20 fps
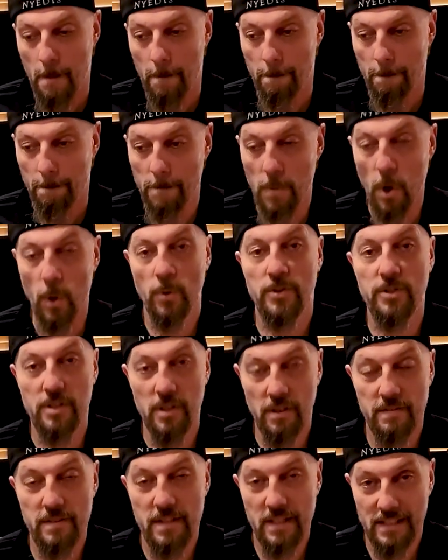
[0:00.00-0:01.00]
Most
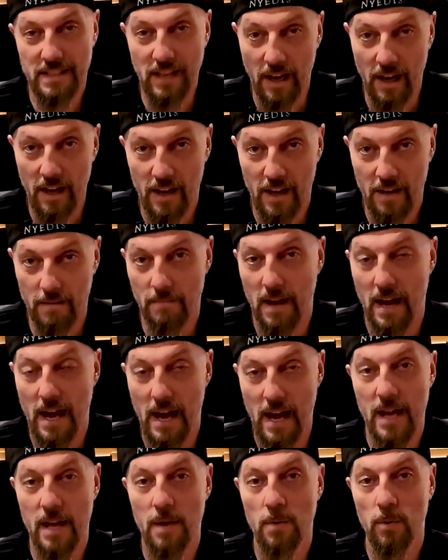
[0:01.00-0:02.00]
of the time,
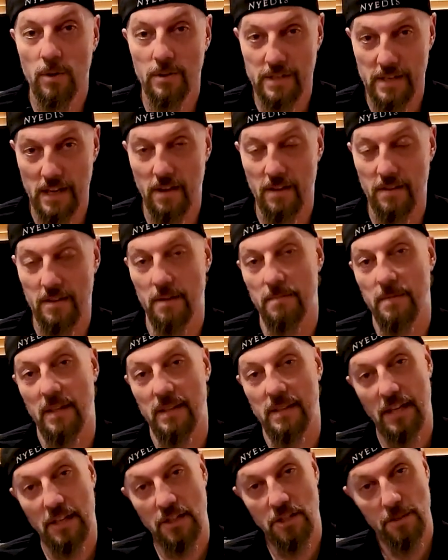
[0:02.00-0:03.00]
I will tell them that
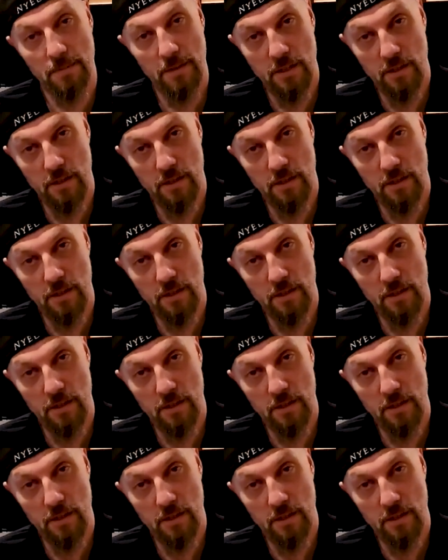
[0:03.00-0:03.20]
they should be